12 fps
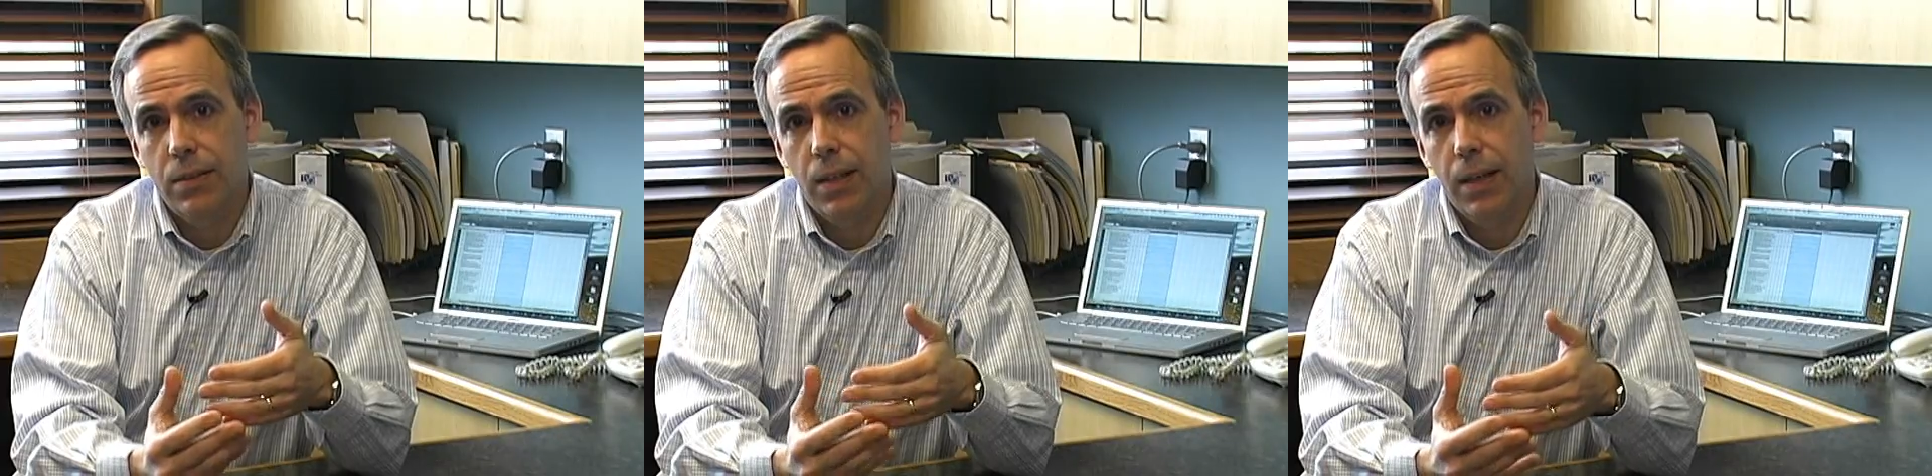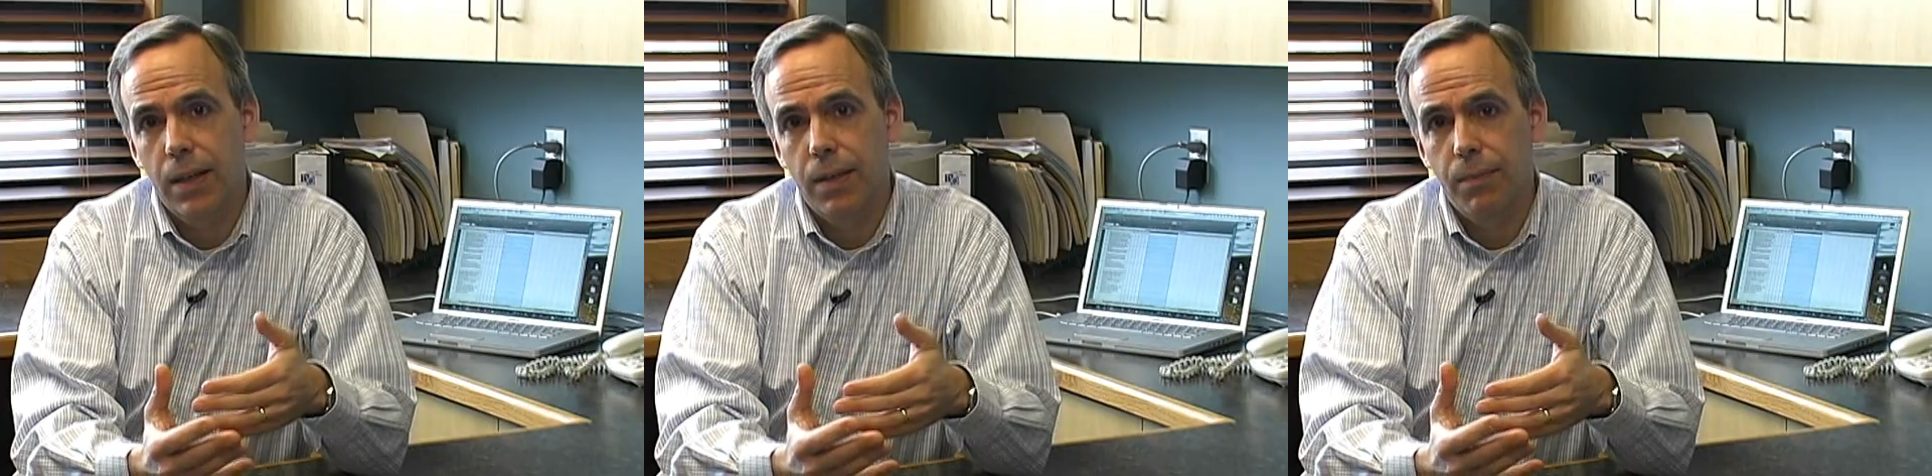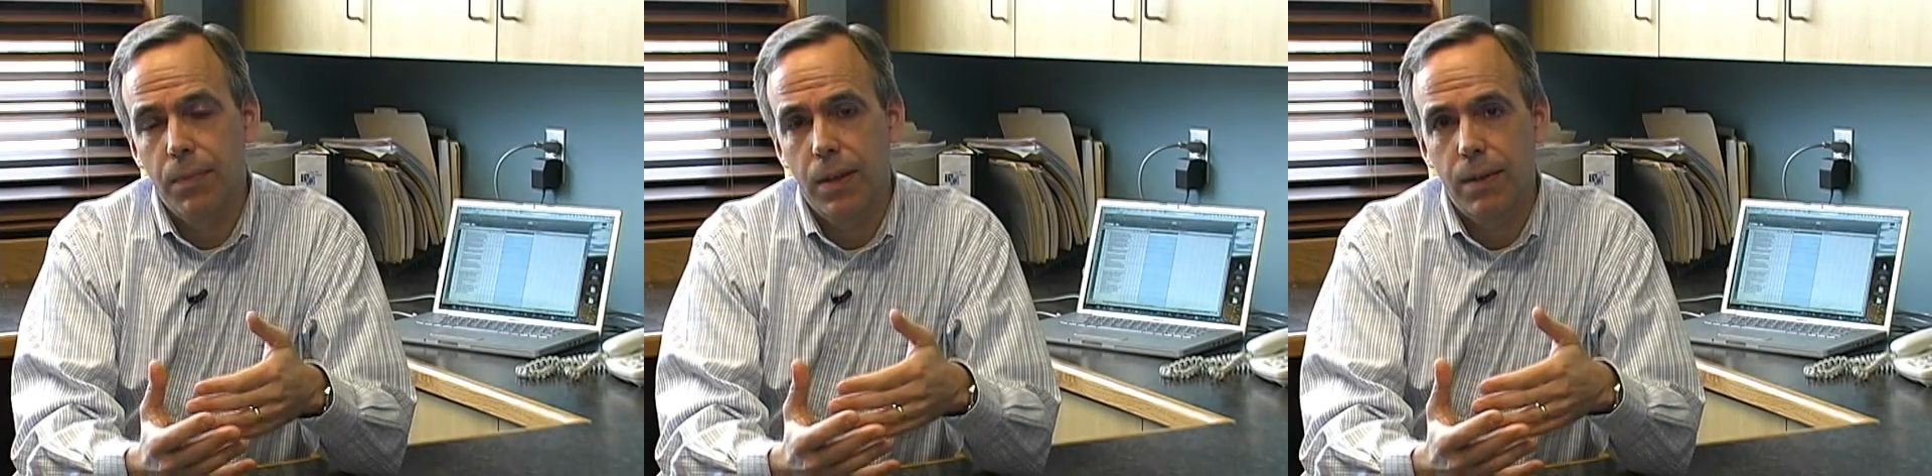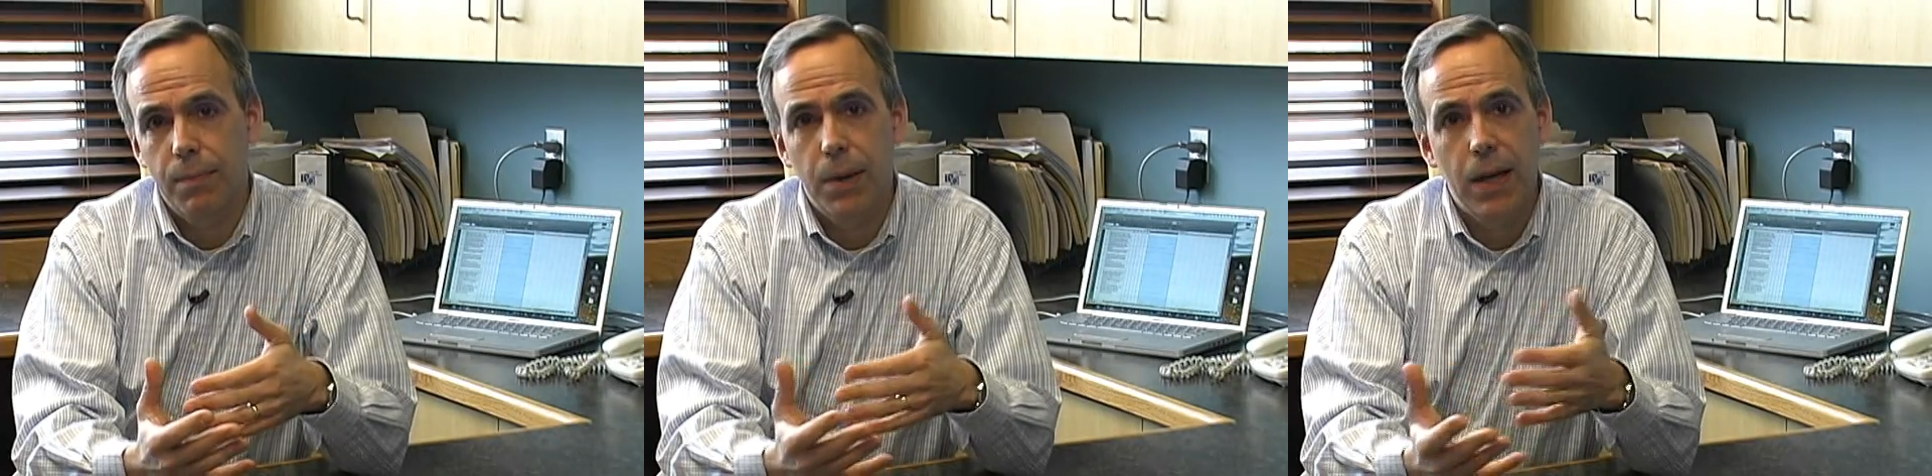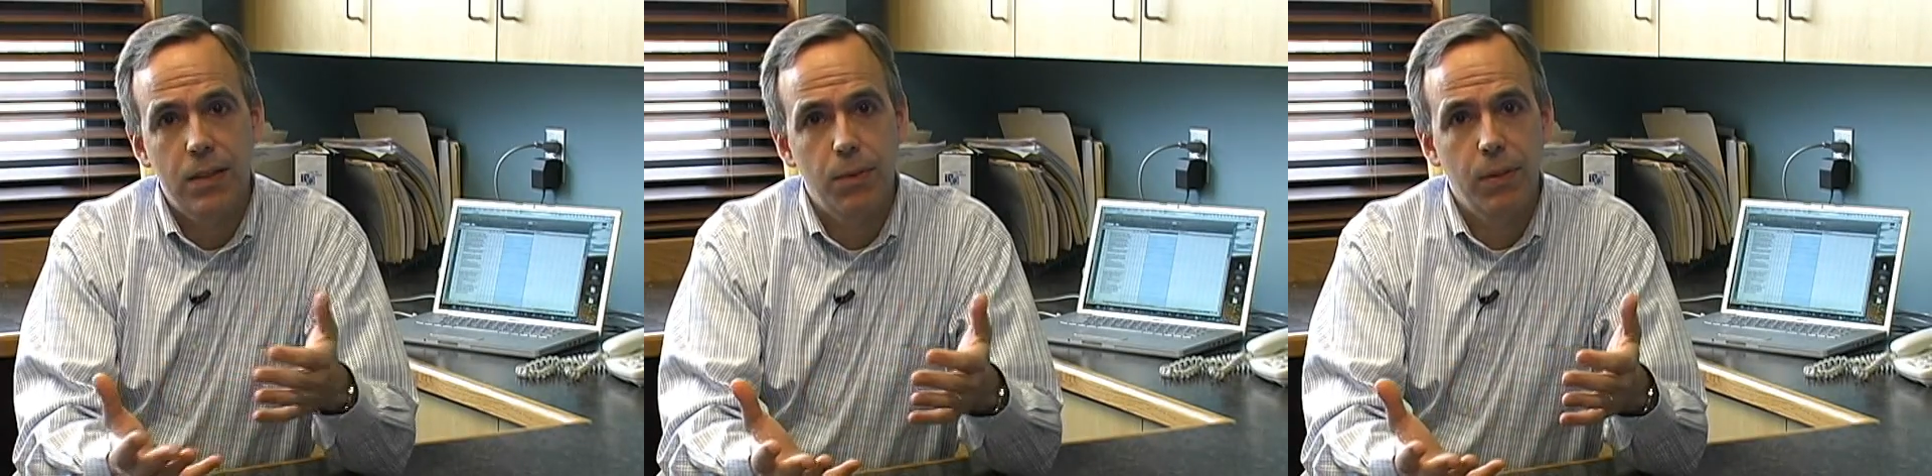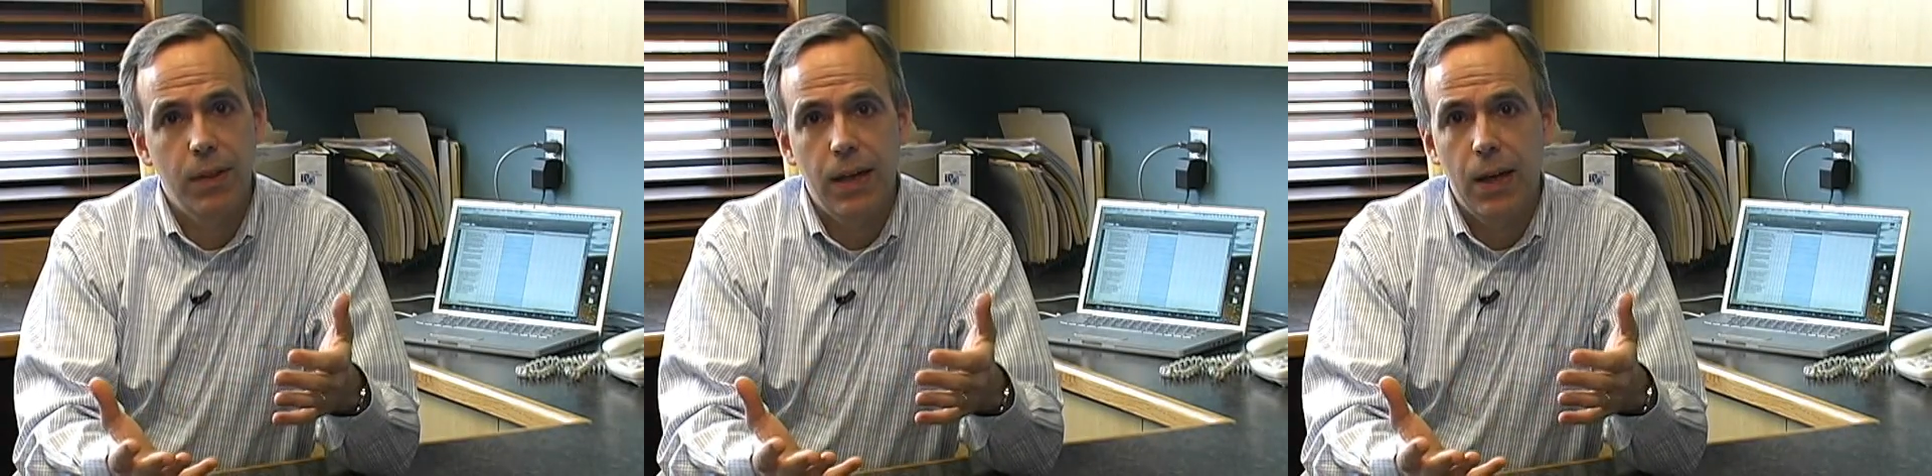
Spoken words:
possibly an